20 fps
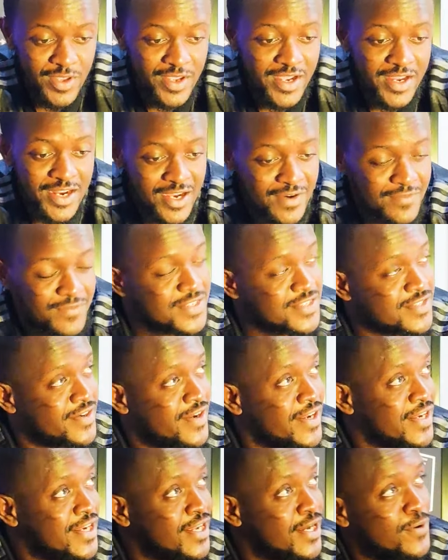looking at Havertz
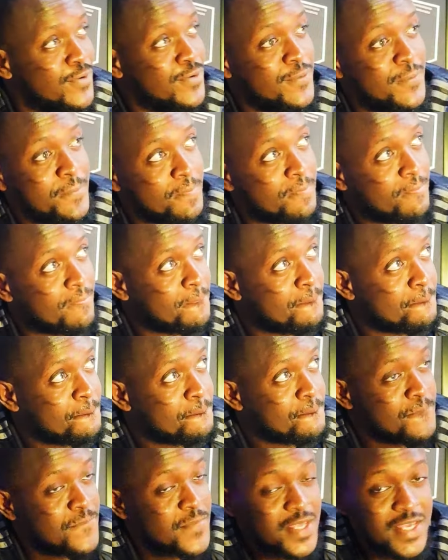right now,
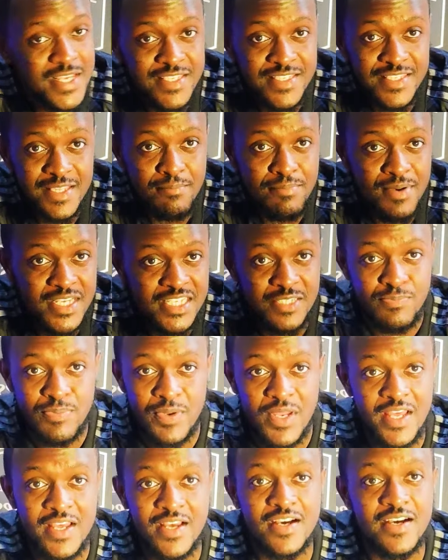he's the best
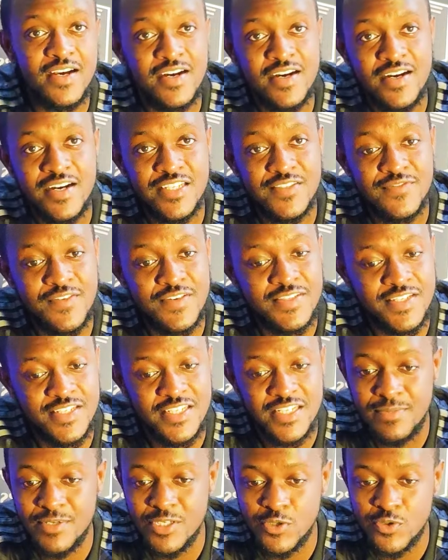player as far as
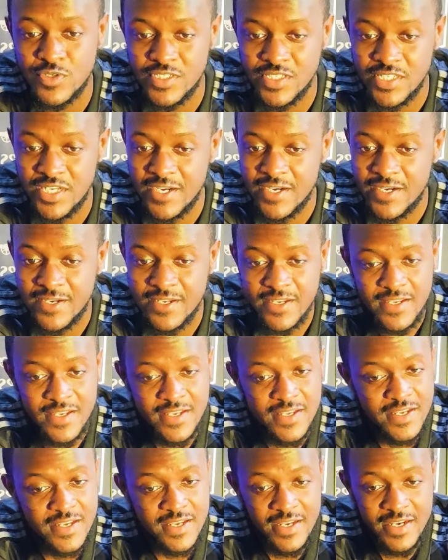the team is concerned.
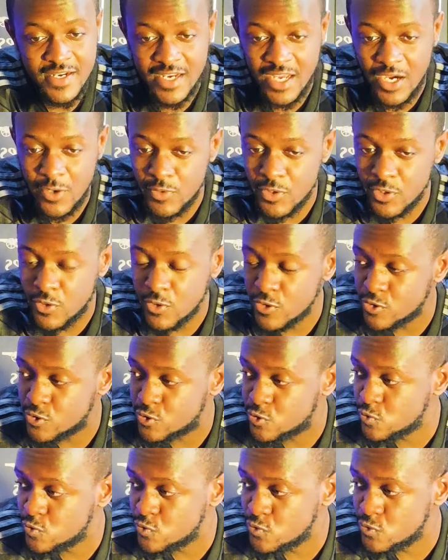Now we go
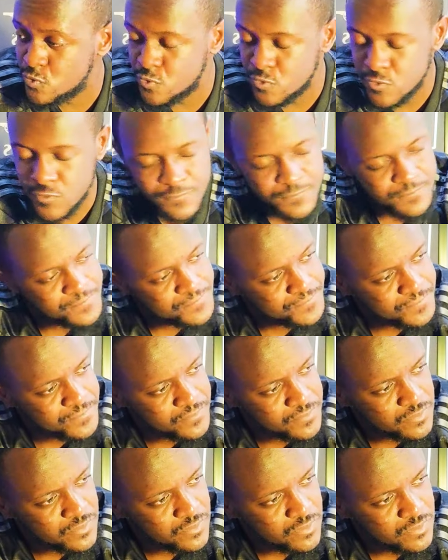to
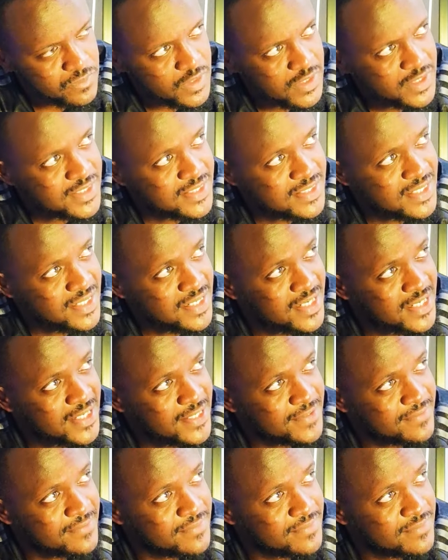
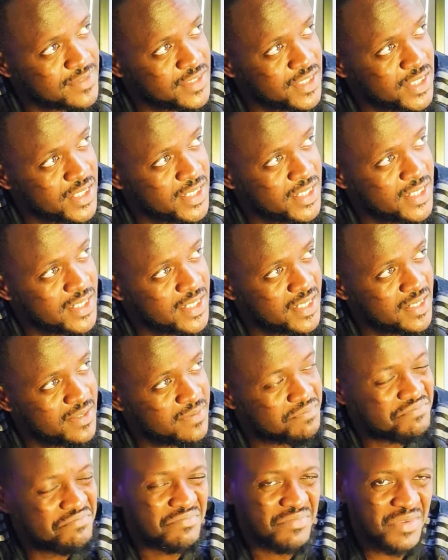Saka,
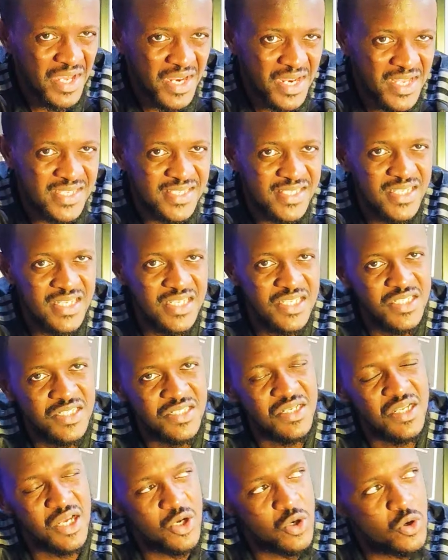uh, an assist,
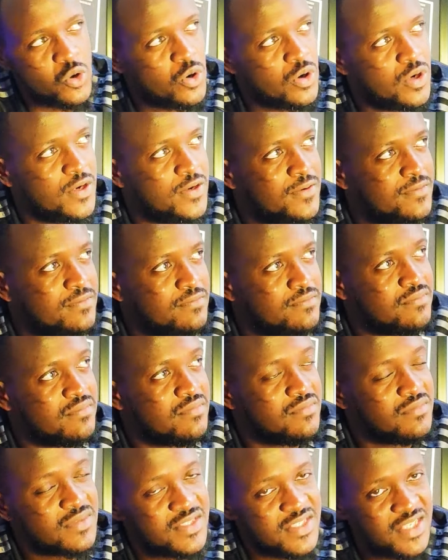a goal.
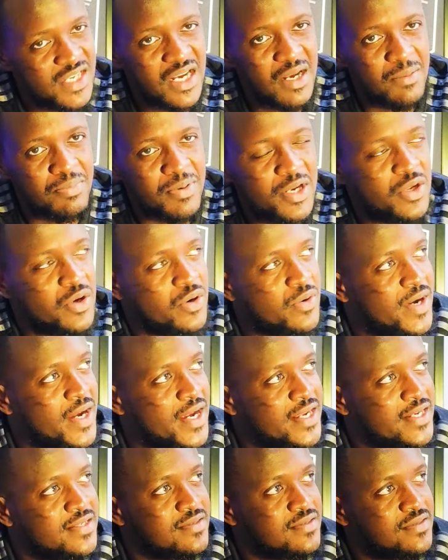Saka played all
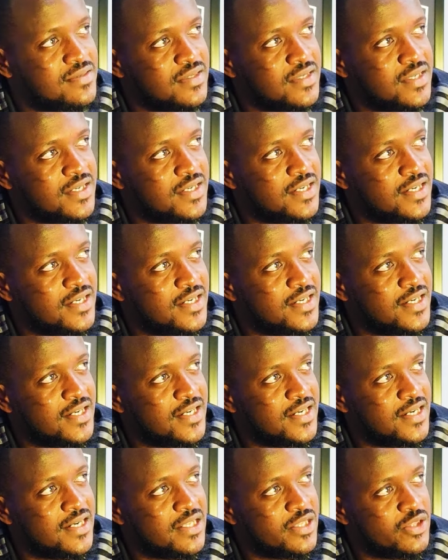right,
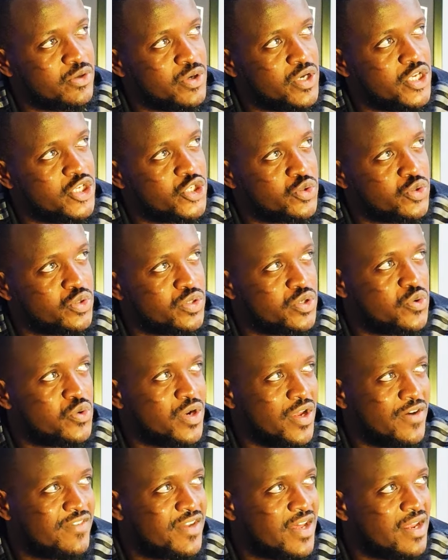uh, though he, he
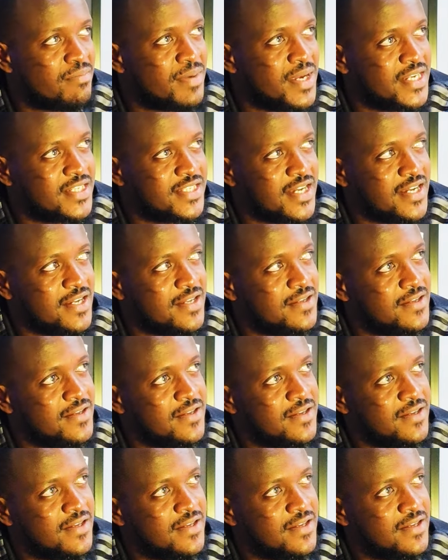could have done better,